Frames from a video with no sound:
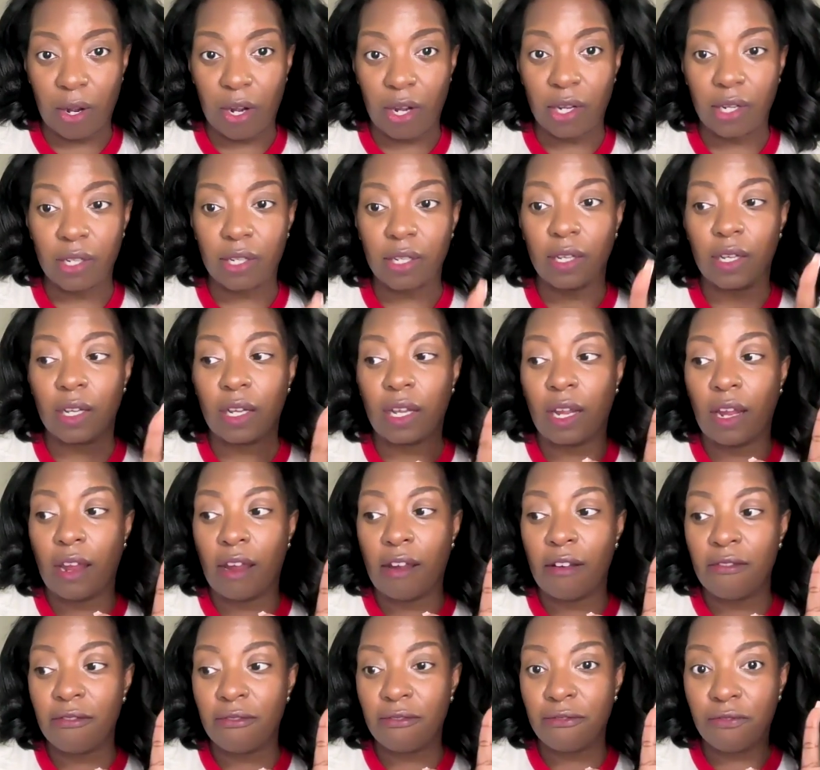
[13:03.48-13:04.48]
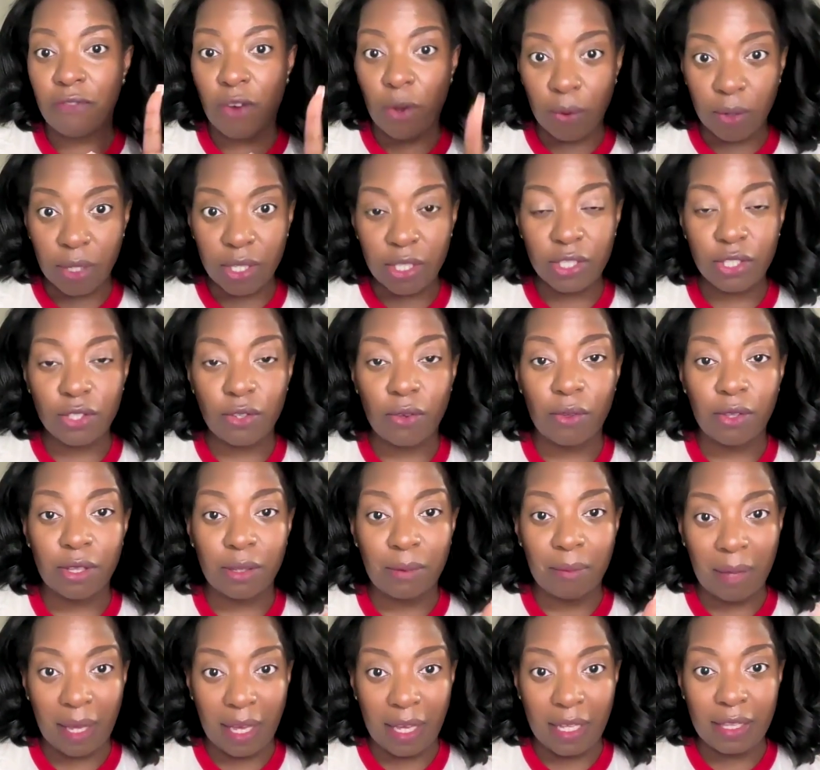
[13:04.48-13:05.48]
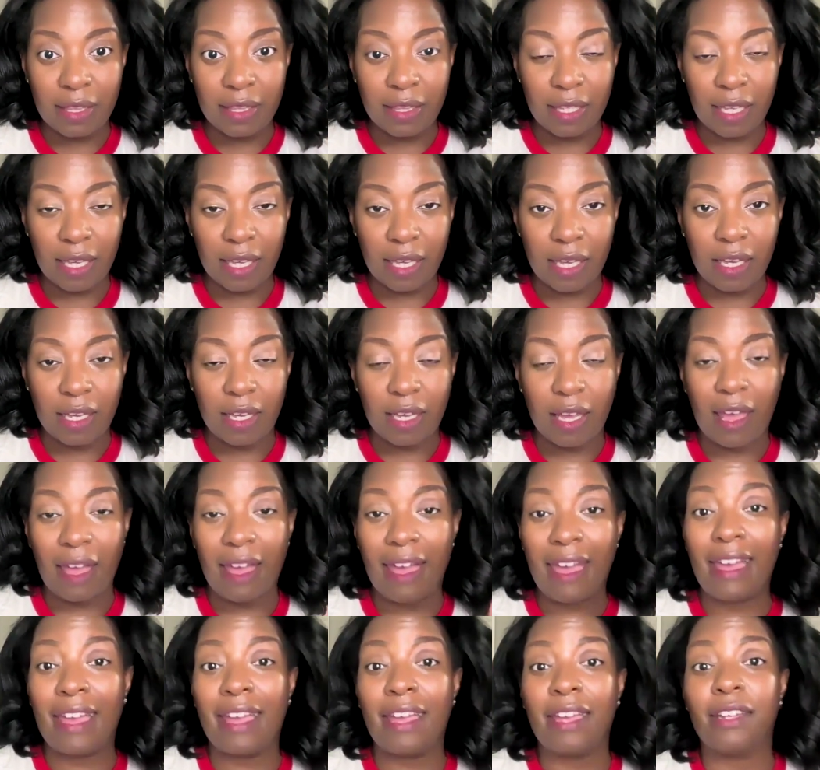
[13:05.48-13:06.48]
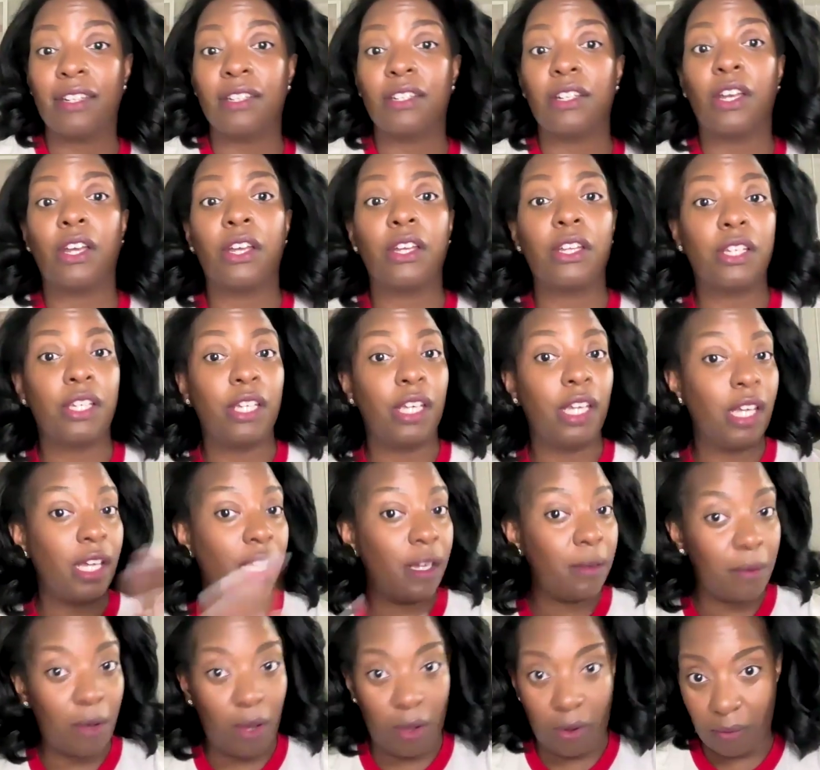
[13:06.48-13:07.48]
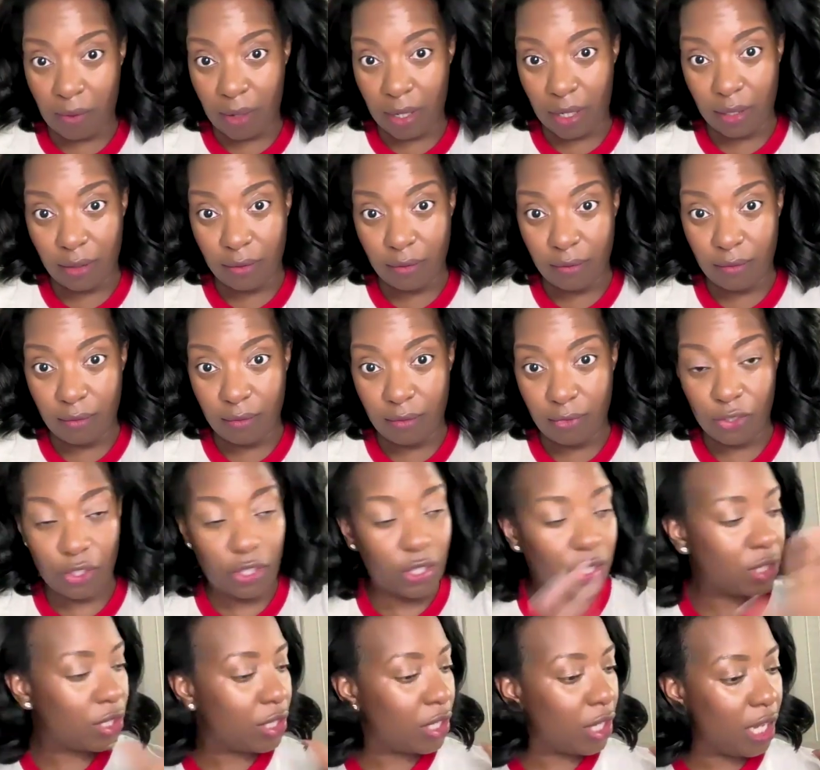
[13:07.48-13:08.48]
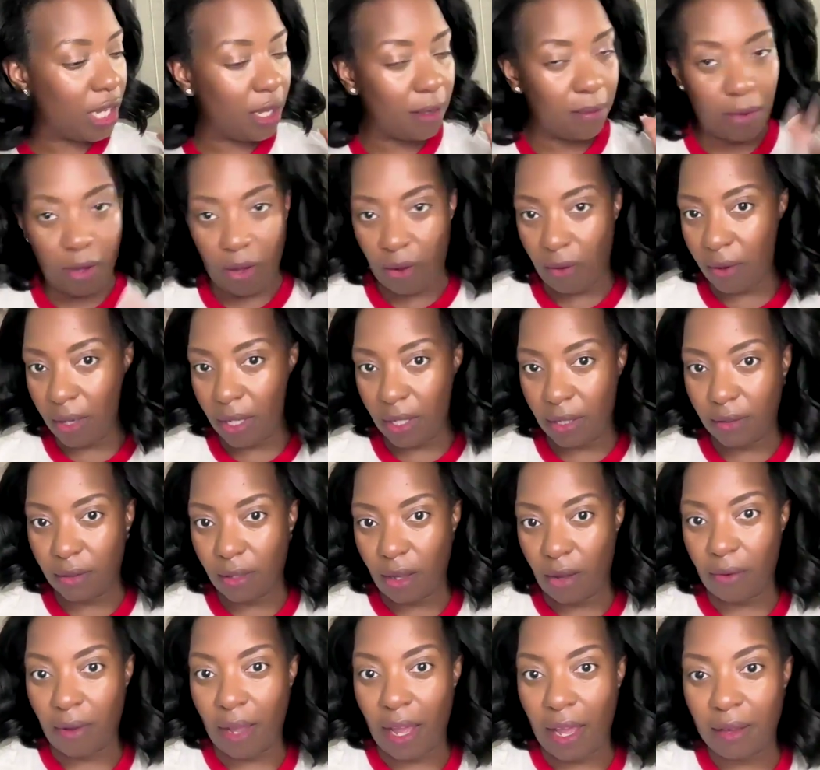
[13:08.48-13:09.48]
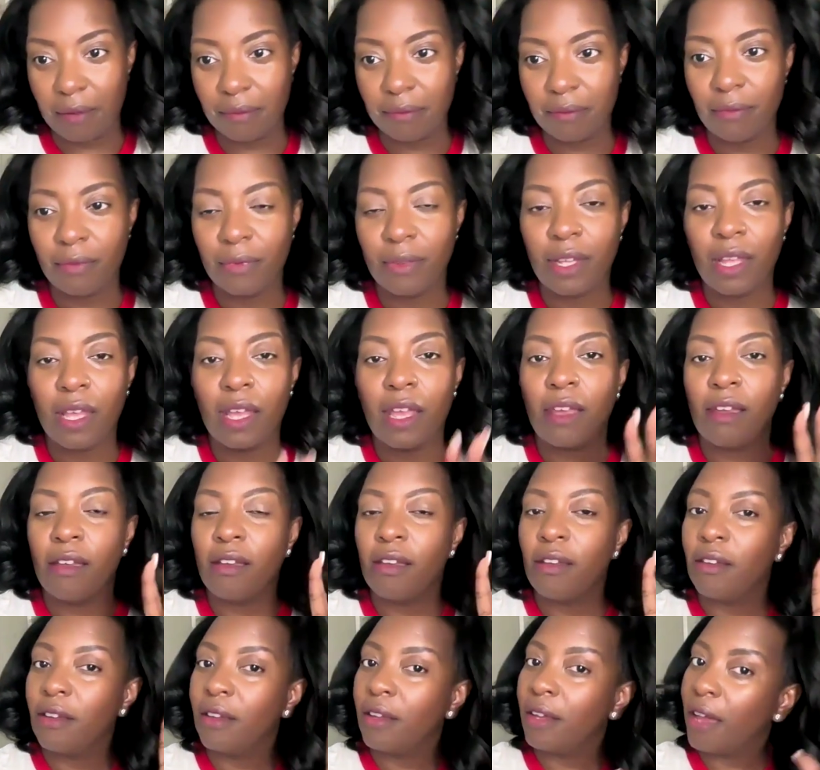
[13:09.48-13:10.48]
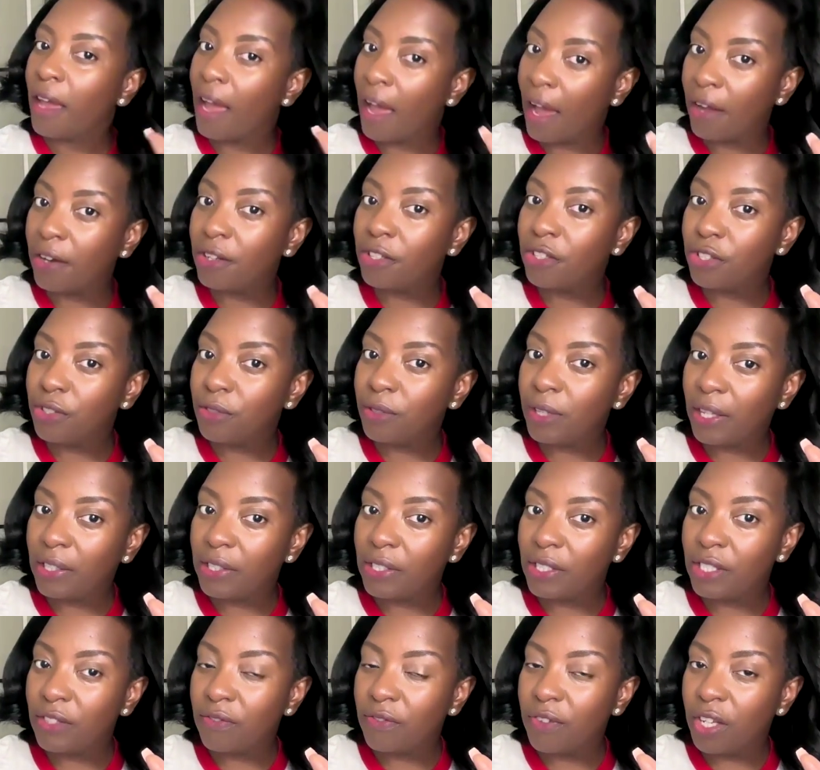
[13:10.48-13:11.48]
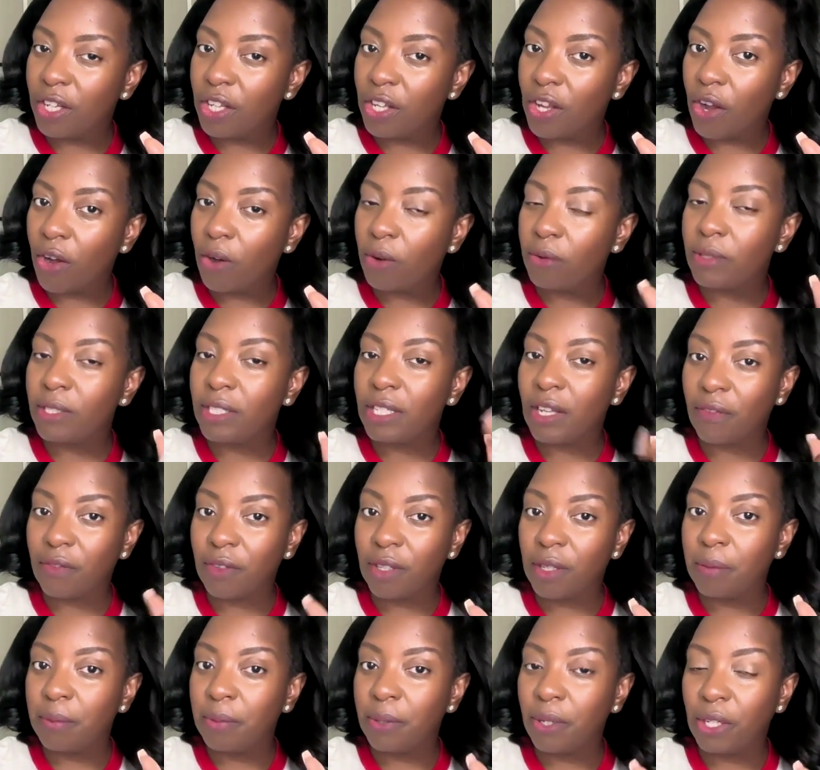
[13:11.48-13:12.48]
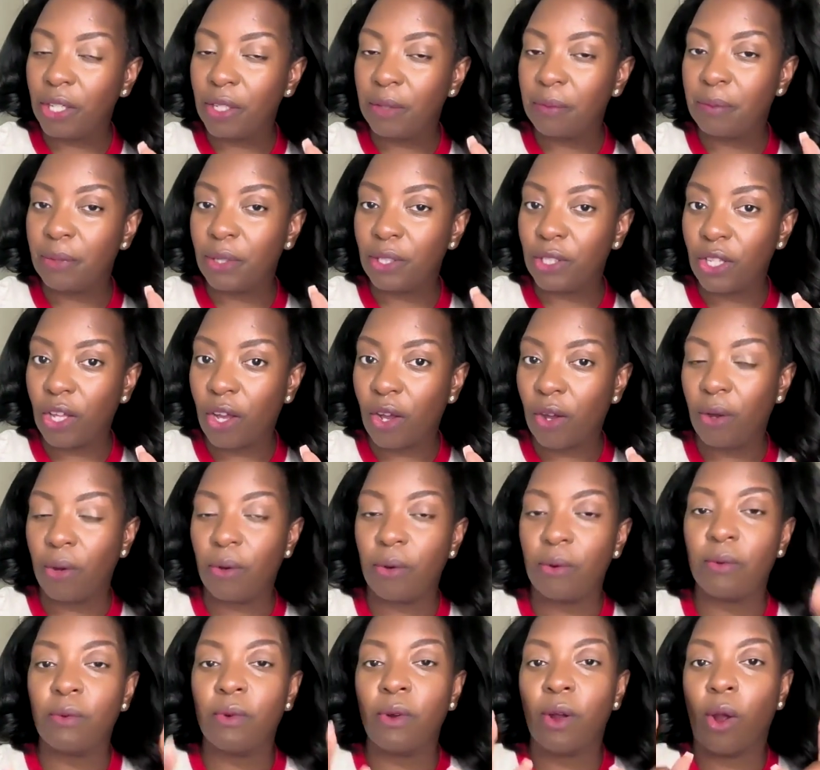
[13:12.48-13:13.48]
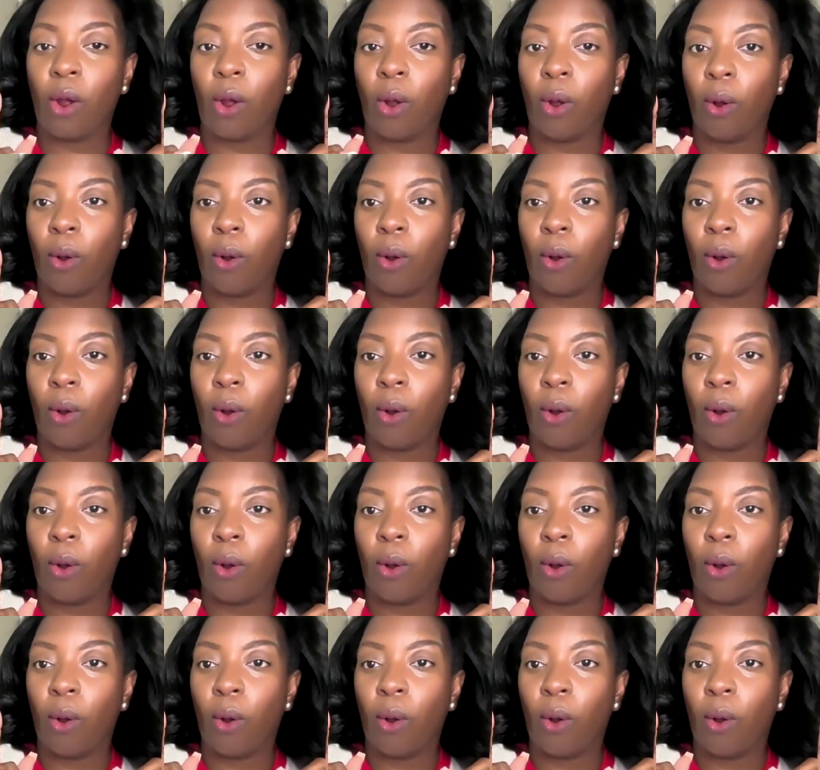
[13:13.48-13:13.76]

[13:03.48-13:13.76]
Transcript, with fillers: work, focus on the main thing, and keep going. Just keep going, okay? How did you like this video? Definitely put below